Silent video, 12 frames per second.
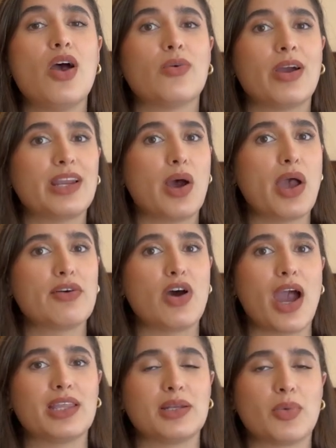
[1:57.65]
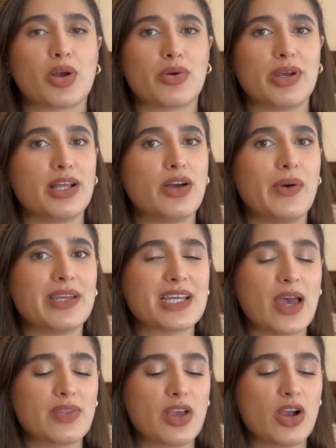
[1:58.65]
Right now I have Island Margarita going
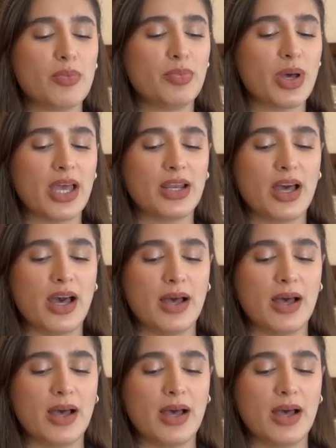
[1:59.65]
down there, but